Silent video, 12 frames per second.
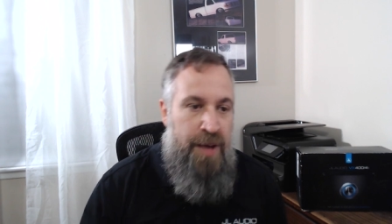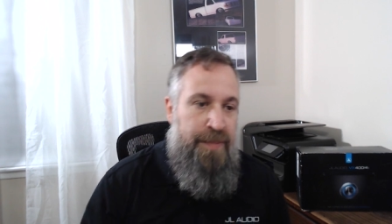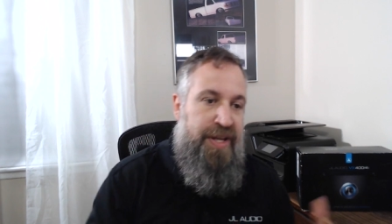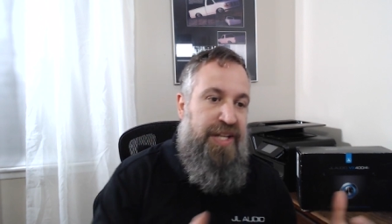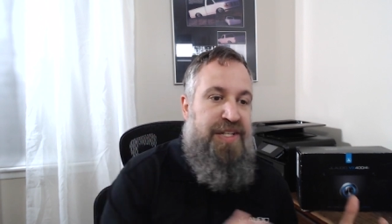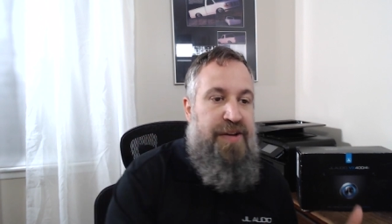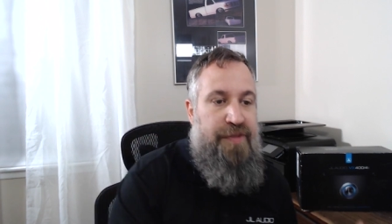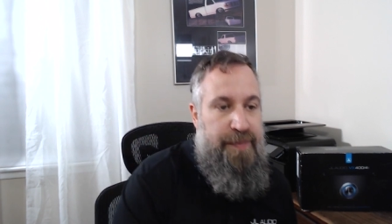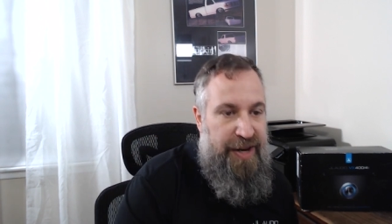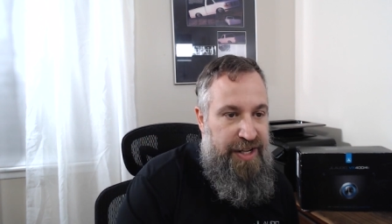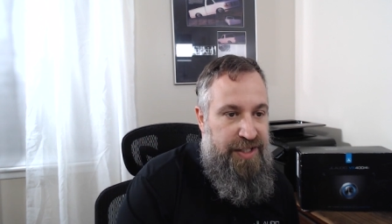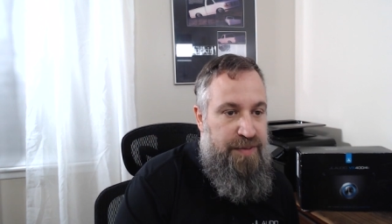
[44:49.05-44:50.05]
because
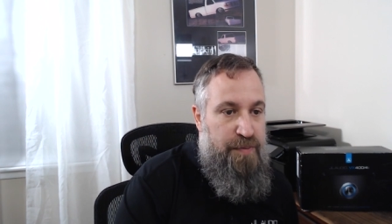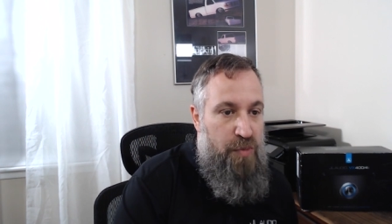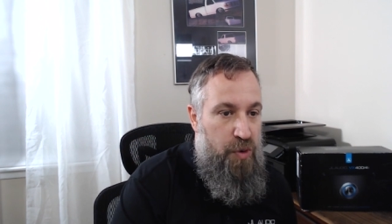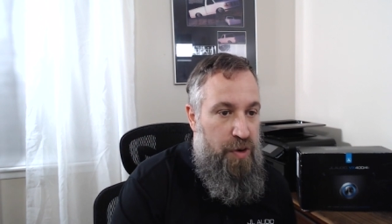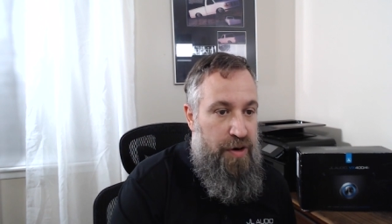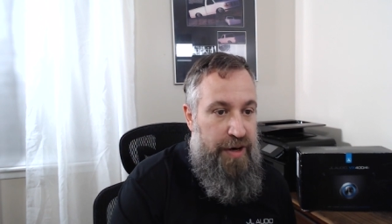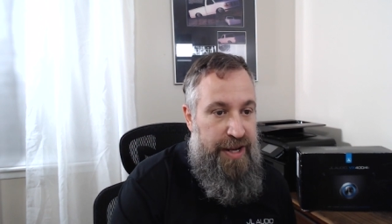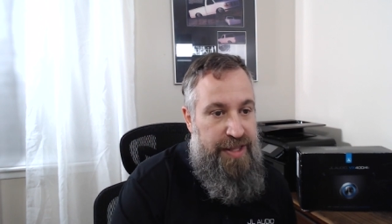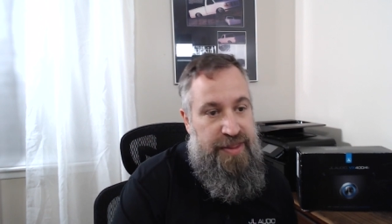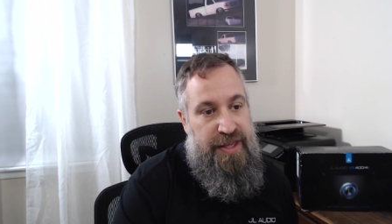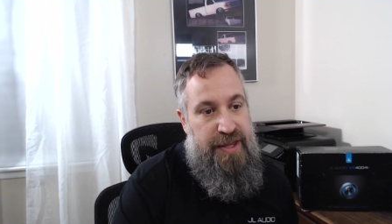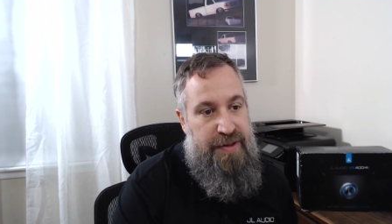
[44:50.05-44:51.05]
everybody's more
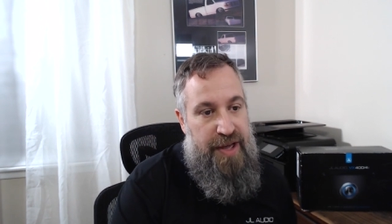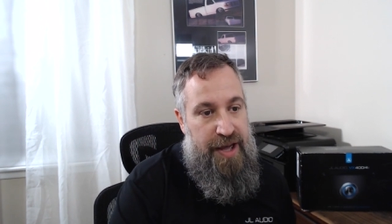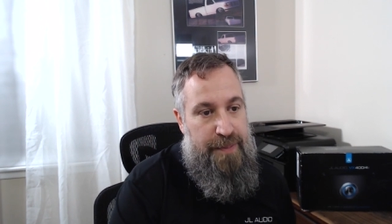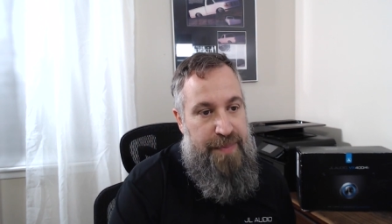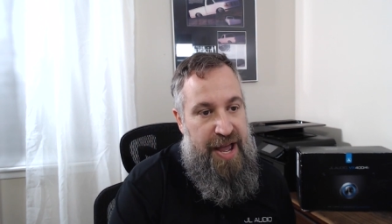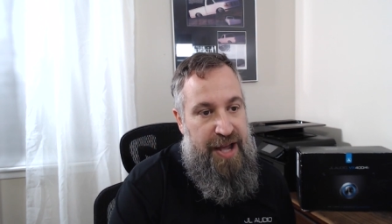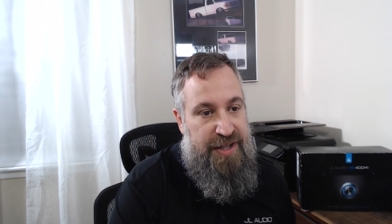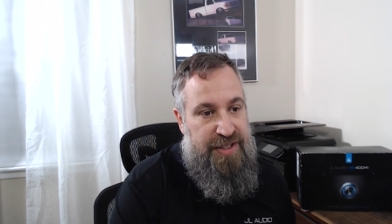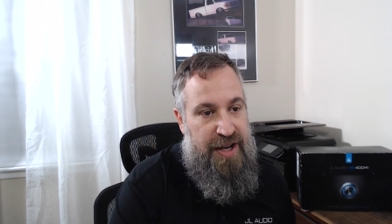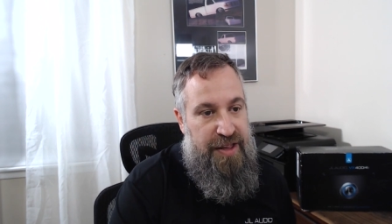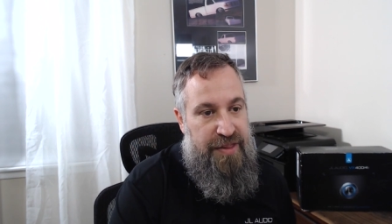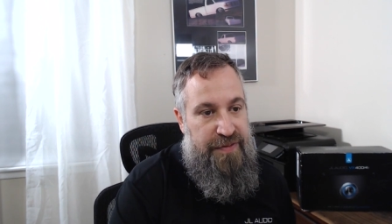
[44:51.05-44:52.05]
in the back
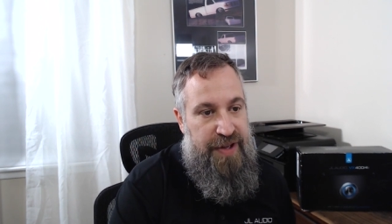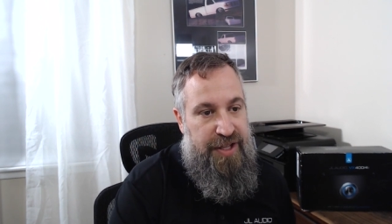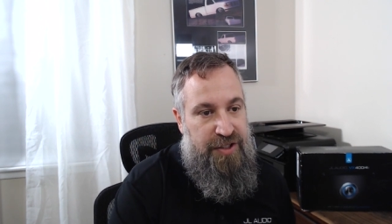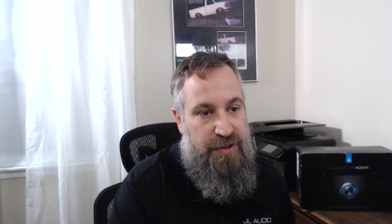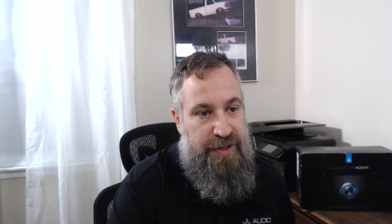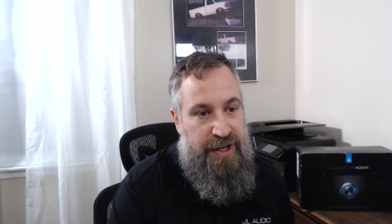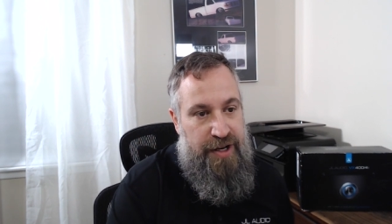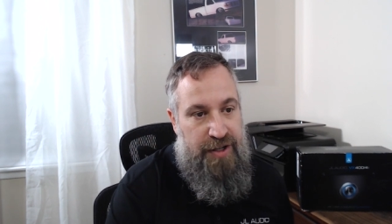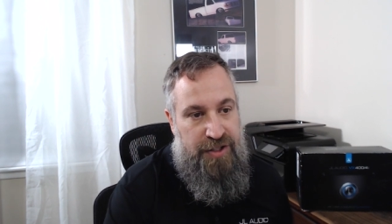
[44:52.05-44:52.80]
side of the vessel here.